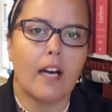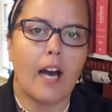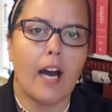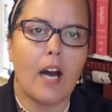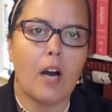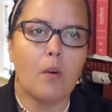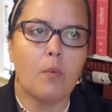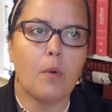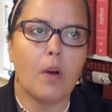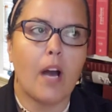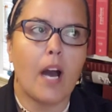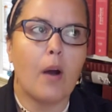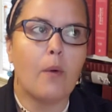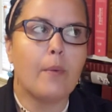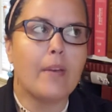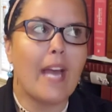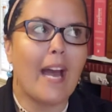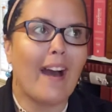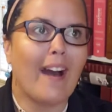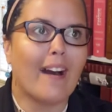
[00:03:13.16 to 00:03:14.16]
how, how
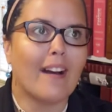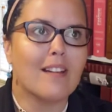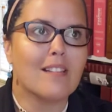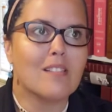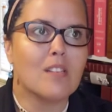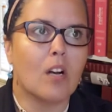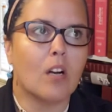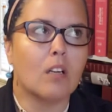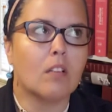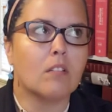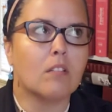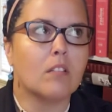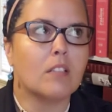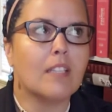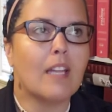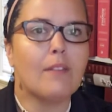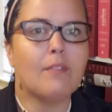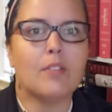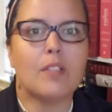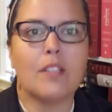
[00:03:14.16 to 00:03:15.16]
we act, our
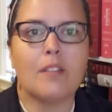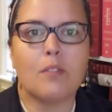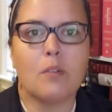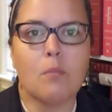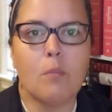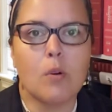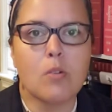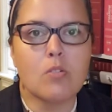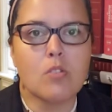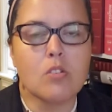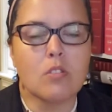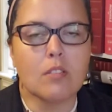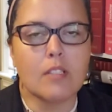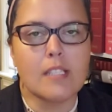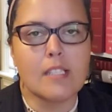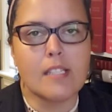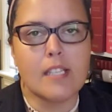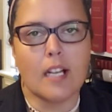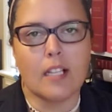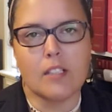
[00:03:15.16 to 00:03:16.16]
level of emotional
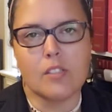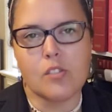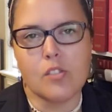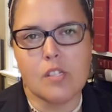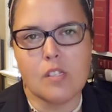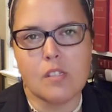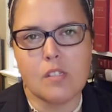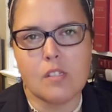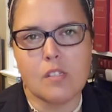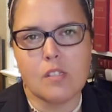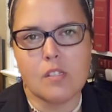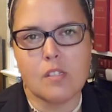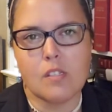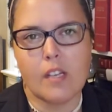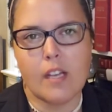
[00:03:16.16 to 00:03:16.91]
intelligence,